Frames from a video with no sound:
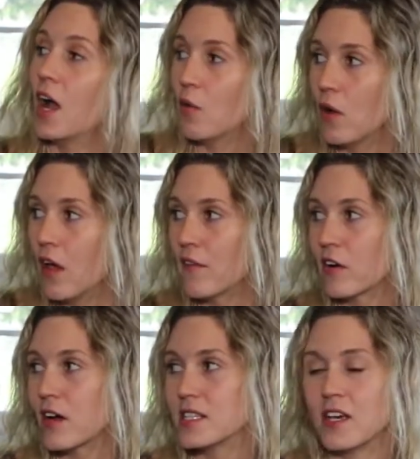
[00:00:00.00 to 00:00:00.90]
I will have a
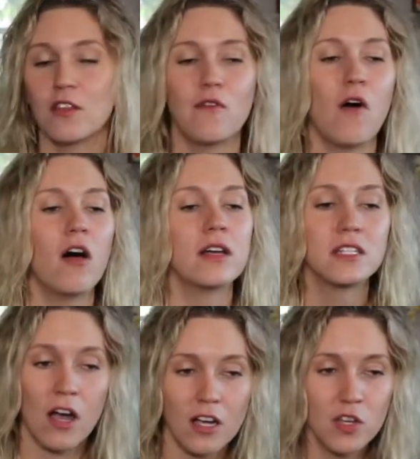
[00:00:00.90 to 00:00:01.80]
garage sale in the fall
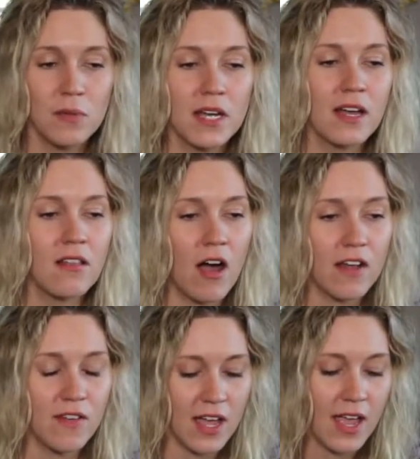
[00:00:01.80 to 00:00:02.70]
and document a
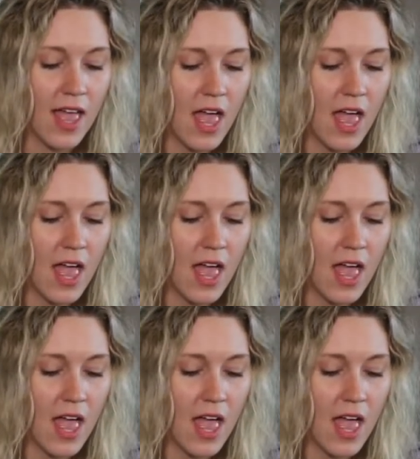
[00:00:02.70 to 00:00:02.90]
lot of it.